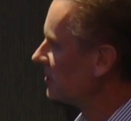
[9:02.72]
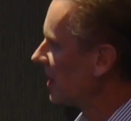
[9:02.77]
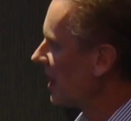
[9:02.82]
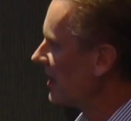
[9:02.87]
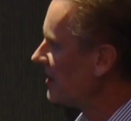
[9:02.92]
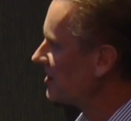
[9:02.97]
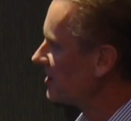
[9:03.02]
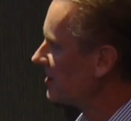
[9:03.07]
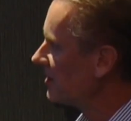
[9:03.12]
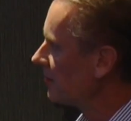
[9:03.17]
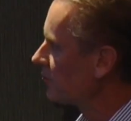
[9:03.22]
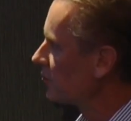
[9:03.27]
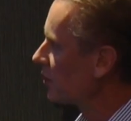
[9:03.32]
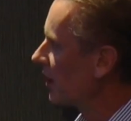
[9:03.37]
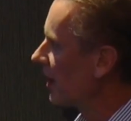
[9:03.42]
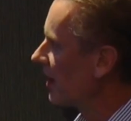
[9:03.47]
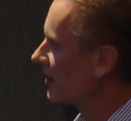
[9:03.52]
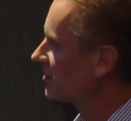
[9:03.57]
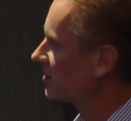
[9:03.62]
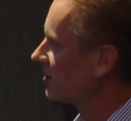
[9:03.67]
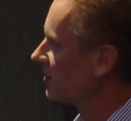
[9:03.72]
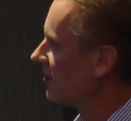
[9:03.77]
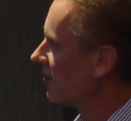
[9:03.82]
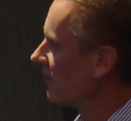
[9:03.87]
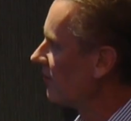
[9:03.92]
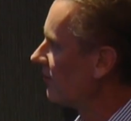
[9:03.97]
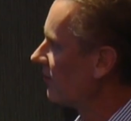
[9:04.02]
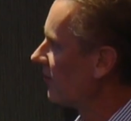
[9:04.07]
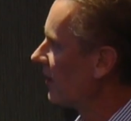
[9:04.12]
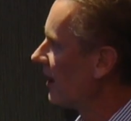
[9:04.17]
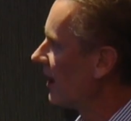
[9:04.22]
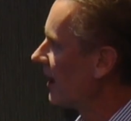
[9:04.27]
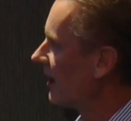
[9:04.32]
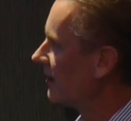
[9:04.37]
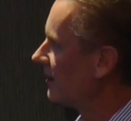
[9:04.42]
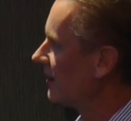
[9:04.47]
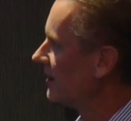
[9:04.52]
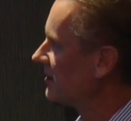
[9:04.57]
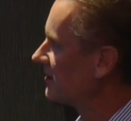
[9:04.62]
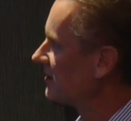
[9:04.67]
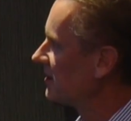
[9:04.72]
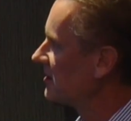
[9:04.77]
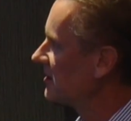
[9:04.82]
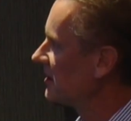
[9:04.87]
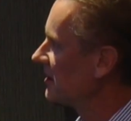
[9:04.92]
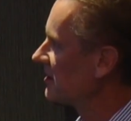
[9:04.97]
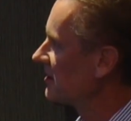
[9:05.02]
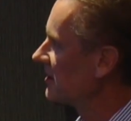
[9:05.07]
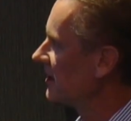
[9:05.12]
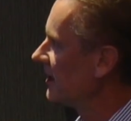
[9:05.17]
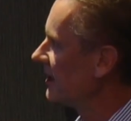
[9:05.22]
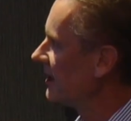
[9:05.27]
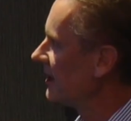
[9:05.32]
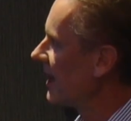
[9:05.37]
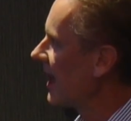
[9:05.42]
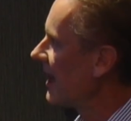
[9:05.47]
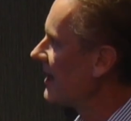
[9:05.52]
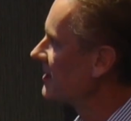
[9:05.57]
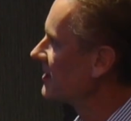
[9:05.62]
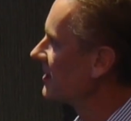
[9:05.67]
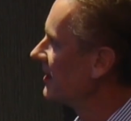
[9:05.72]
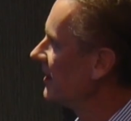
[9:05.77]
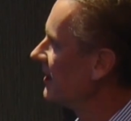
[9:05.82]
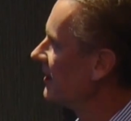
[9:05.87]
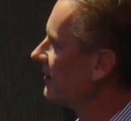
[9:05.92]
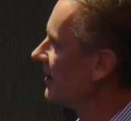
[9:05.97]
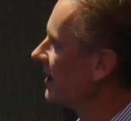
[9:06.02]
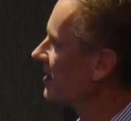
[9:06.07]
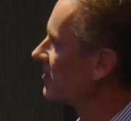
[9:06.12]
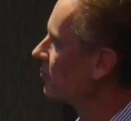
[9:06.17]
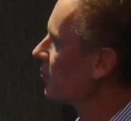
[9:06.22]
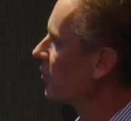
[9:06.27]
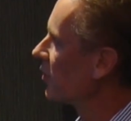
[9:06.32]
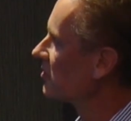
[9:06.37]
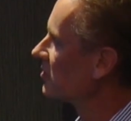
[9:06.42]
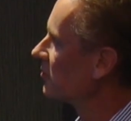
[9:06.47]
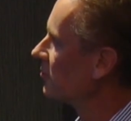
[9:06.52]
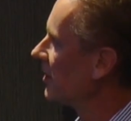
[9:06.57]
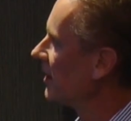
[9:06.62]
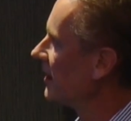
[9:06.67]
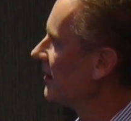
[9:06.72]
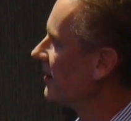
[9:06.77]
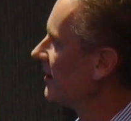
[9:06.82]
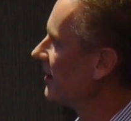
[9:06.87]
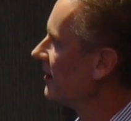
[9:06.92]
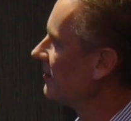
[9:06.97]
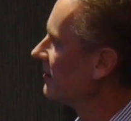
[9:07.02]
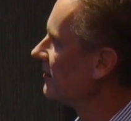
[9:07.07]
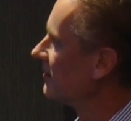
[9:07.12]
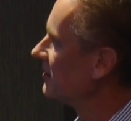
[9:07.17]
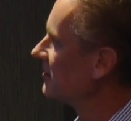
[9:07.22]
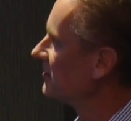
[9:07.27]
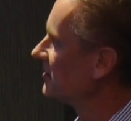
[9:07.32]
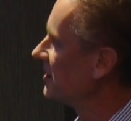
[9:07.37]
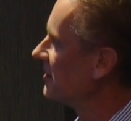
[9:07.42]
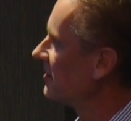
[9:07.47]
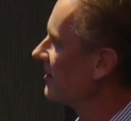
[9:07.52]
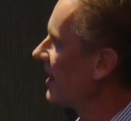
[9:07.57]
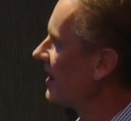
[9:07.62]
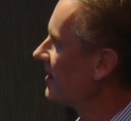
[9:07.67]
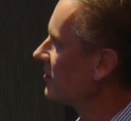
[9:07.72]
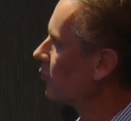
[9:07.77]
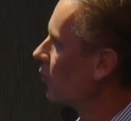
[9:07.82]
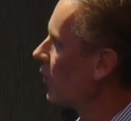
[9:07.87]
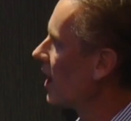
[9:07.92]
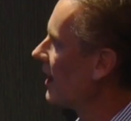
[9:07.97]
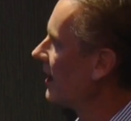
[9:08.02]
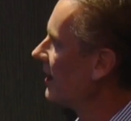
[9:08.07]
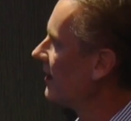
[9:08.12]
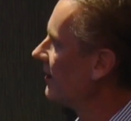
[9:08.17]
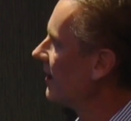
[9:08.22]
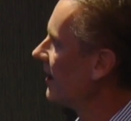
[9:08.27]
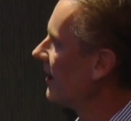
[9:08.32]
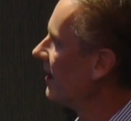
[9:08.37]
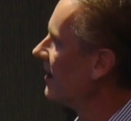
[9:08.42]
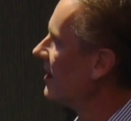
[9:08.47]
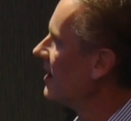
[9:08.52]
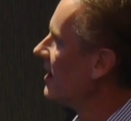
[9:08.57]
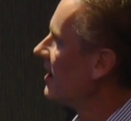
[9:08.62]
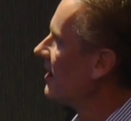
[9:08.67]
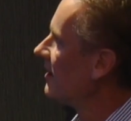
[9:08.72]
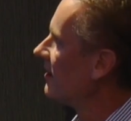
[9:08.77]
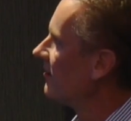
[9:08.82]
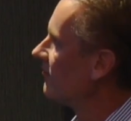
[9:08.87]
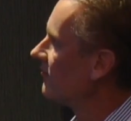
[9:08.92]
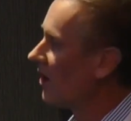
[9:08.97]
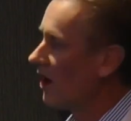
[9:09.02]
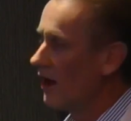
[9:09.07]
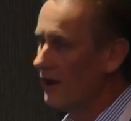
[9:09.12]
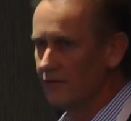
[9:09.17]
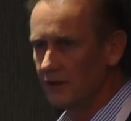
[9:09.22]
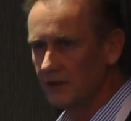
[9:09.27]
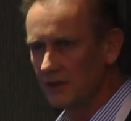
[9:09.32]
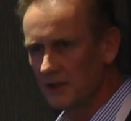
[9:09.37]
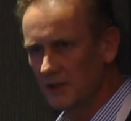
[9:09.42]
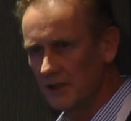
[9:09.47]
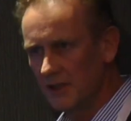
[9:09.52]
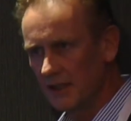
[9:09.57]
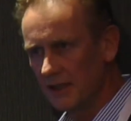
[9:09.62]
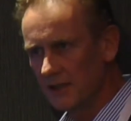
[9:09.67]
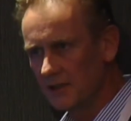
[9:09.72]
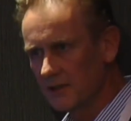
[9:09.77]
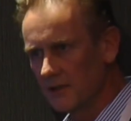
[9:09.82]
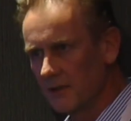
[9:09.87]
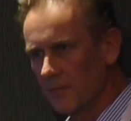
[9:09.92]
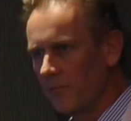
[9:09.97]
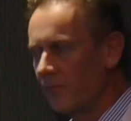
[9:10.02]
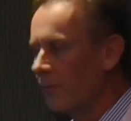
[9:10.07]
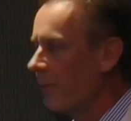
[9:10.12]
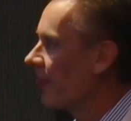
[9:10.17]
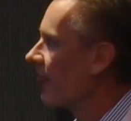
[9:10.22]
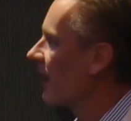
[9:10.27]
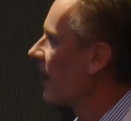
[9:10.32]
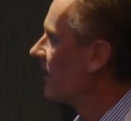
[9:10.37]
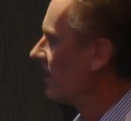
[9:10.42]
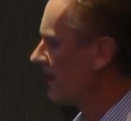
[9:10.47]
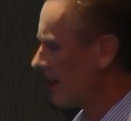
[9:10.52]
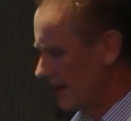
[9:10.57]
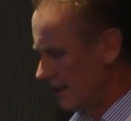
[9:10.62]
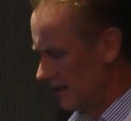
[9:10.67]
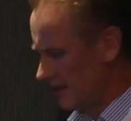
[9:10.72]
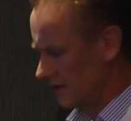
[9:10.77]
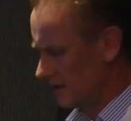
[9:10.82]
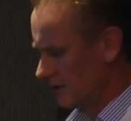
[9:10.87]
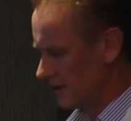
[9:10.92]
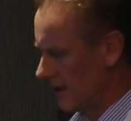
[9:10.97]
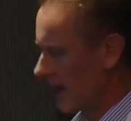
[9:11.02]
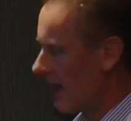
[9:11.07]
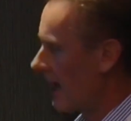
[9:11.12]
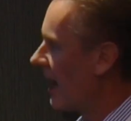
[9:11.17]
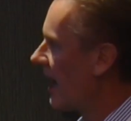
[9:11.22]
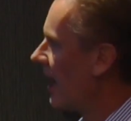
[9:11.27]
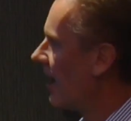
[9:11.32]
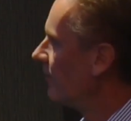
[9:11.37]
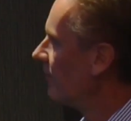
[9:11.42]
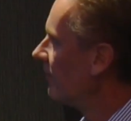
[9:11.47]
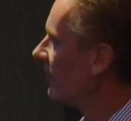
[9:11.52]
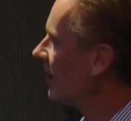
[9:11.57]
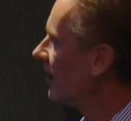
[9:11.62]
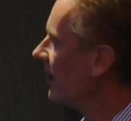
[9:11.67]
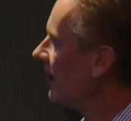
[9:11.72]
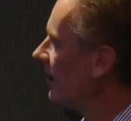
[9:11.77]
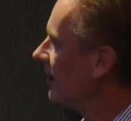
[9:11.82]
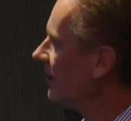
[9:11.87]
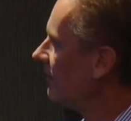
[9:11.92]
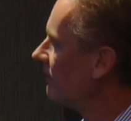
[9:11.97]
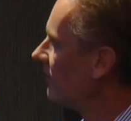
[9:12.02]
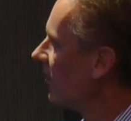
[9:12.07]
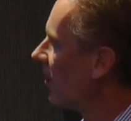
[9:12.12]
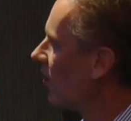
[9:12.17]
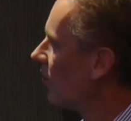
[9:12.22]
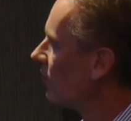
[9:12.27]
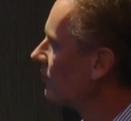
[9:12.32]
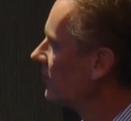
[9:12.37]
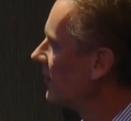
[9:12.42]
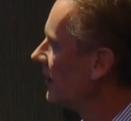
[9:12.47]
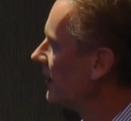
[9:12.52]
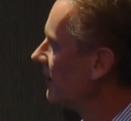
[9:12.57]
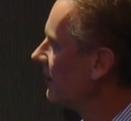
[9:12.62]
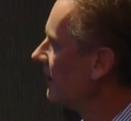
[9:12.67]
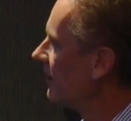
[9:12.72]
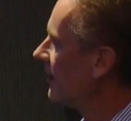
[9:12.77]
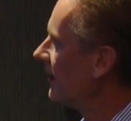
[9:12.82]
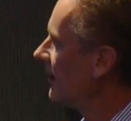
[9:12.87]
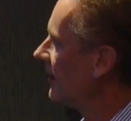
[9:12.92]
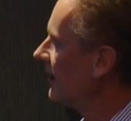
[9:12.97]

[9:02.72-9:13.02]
changing the production of at least the 16 and 18, and that's possibly the synthase 1 and the 5 and 6, that is involved in